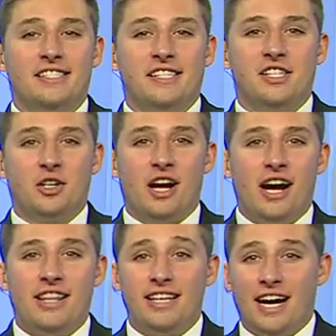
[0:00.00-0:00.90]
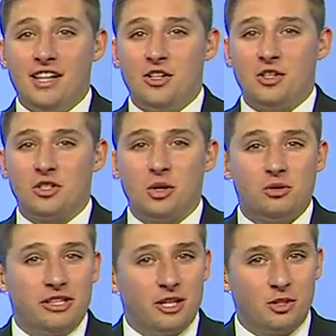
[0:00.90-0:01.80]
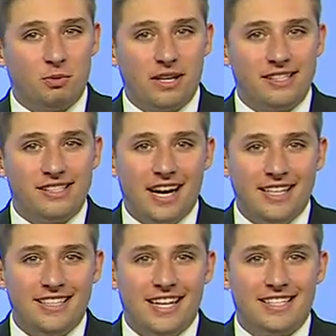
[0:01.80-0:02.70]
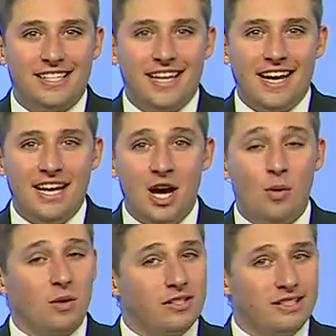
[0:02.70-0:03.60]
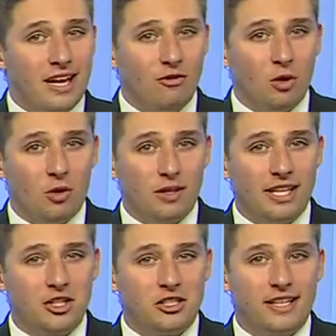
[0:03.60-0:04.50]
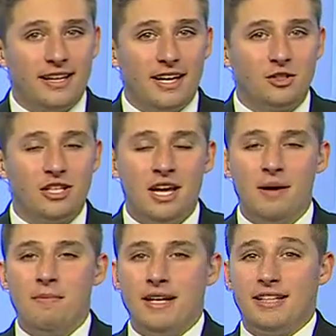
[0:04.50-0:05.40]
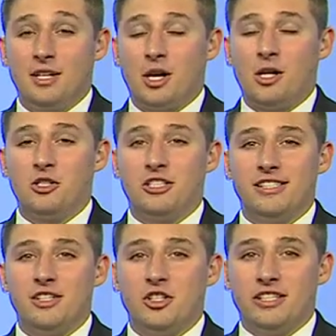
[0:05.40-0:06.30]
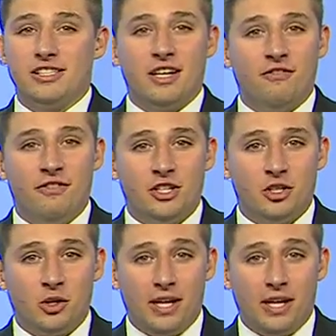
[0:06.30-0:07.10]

senior High, the Islanders host their spring signing day today, where several Gish standouts make their college decisions official.